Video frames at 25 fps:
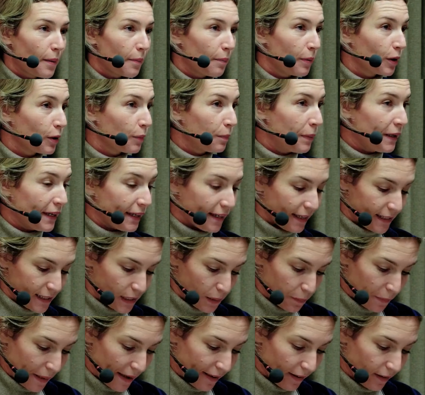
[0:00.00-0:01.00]
But being
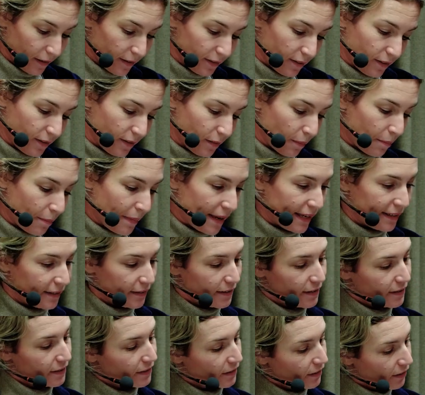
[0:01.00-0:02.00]
expelled
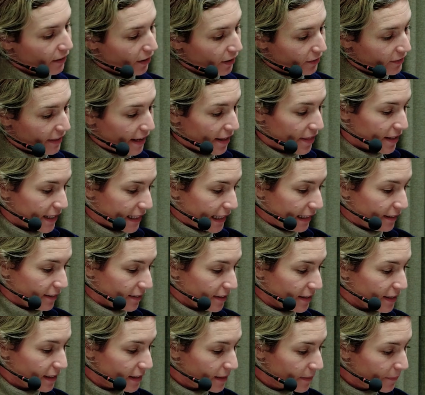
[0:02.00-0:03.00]
meant a death
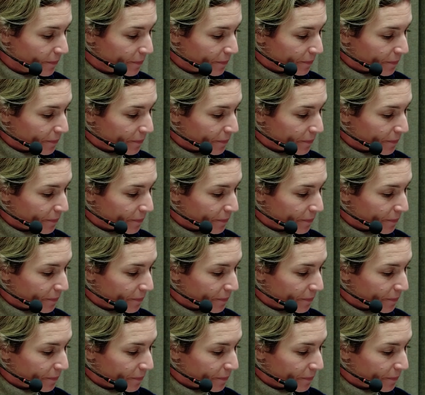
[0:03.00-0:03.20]
sentence.